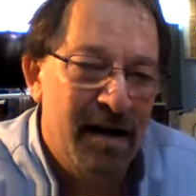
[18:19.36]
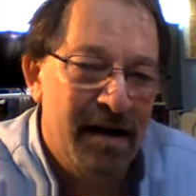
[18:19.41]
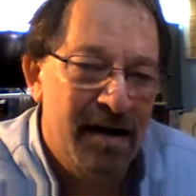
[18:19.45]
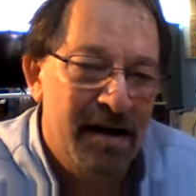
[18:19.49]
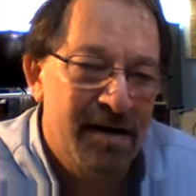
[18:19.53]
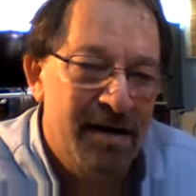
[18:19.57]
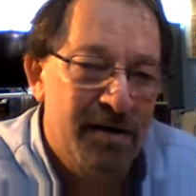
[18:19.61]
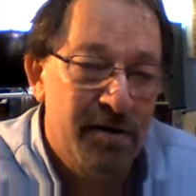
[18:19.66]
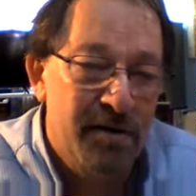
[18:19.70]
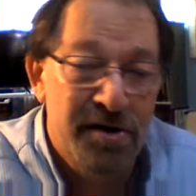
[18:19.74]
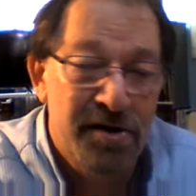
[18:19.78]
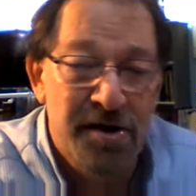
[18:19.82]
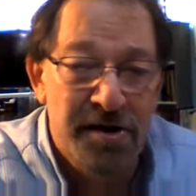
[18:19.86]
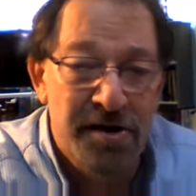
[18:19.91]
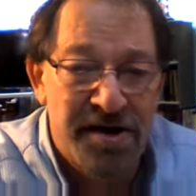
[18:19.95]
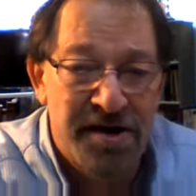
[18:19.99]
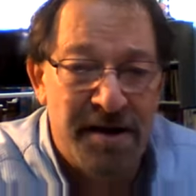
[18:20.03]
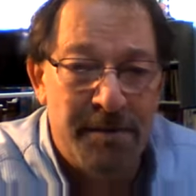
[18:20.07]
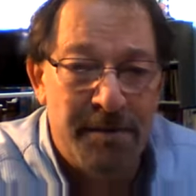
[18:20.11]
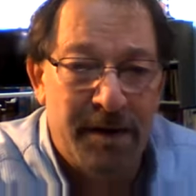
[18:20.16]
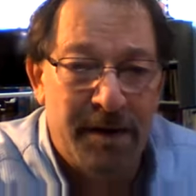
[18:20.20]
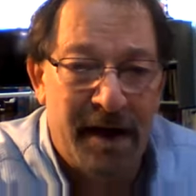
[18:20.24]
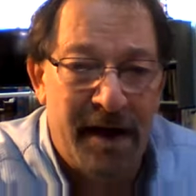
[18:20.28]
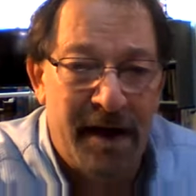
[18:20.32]
New Jersey
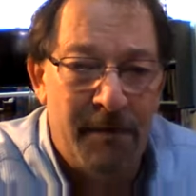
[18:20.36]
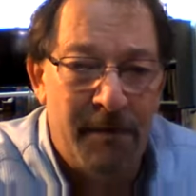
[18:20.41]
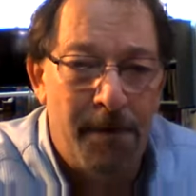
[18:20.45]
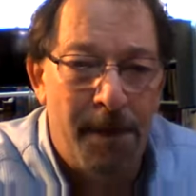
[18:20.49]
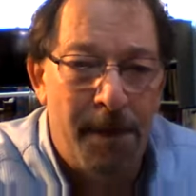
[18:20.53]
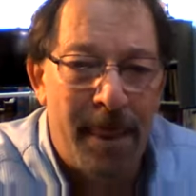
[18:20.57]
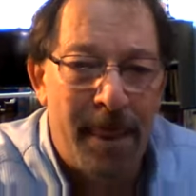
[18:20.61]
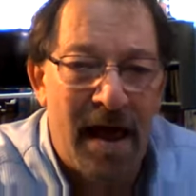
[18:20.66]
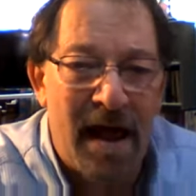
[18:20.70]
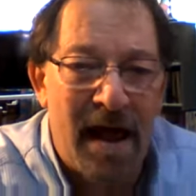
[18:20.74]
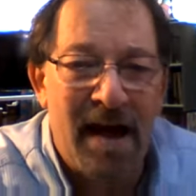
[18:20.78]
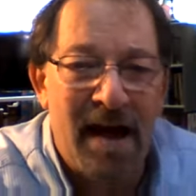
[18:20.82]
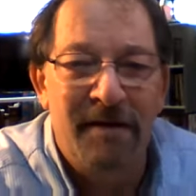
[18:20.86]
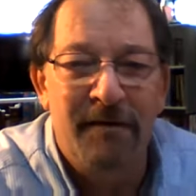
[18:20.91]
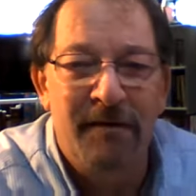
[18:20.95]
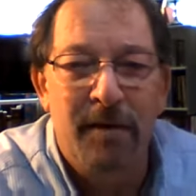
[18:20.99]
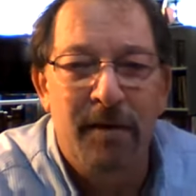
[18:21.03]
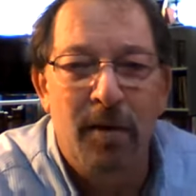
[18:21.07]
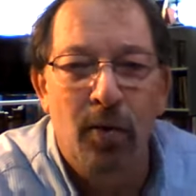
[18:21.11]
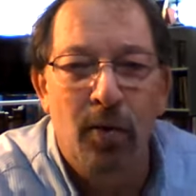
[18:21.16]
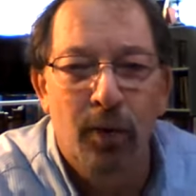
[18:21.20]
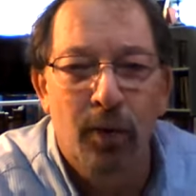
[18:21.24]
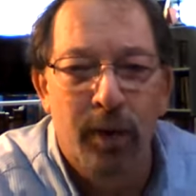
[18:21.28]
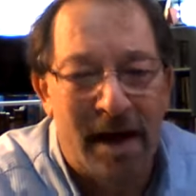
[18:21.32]
Plan had
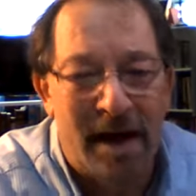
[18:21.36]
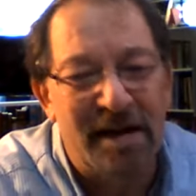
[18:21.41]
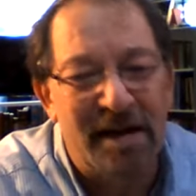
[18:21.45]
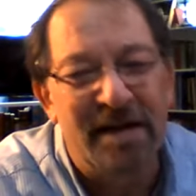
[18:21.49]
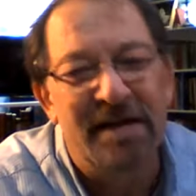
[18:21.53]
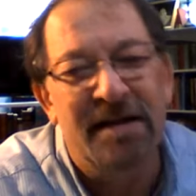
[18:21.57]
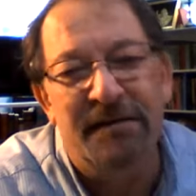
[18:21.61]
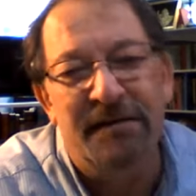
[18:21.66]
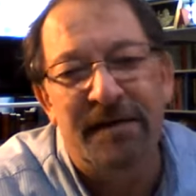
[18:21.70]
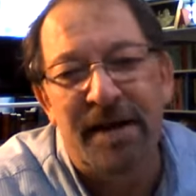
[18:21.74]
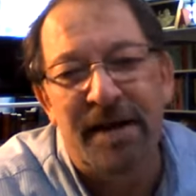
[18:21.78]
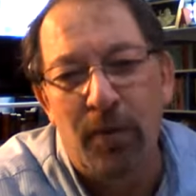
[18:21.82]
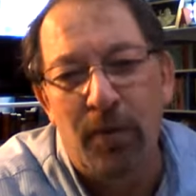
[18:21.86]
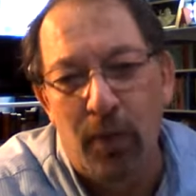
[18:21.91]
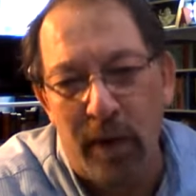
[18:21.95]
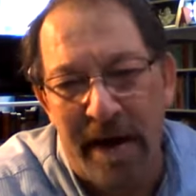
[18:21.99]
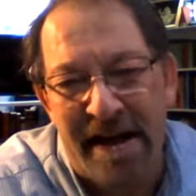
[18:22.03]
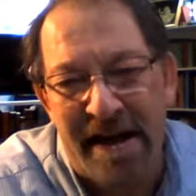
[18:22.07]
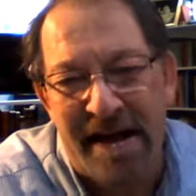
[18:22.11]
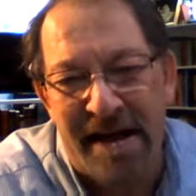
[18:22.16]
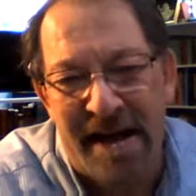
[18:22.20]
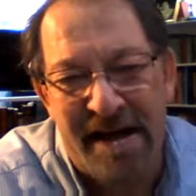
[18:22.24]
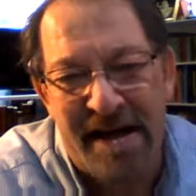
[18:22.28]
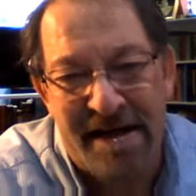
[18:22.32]
relatively
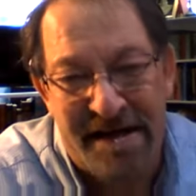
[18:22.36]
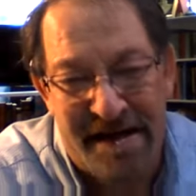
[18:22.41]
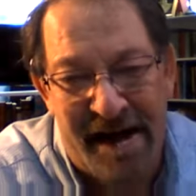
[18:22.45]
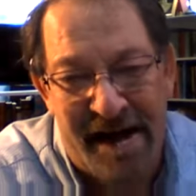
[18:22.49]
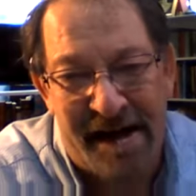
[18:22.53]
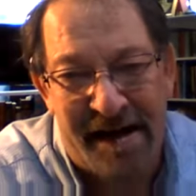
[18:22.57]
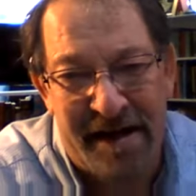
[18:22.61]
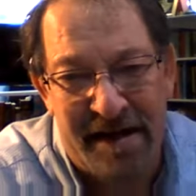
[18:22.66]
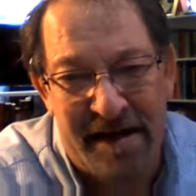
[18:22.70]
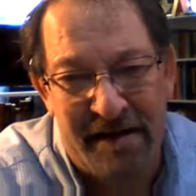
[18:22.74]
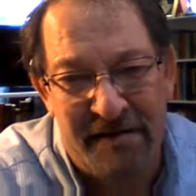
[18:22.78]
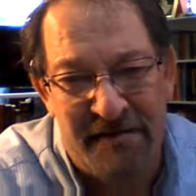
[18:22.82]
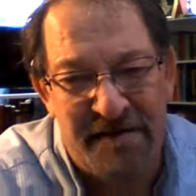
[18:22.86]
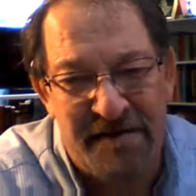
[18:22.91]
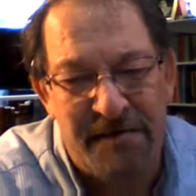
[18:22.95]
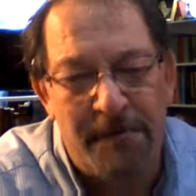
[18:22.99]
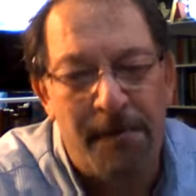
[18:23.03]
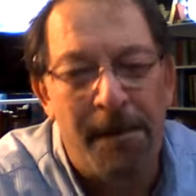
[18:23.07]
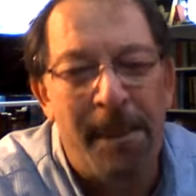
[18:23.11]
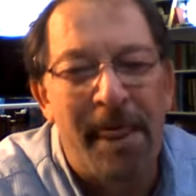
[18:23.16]
weak executives.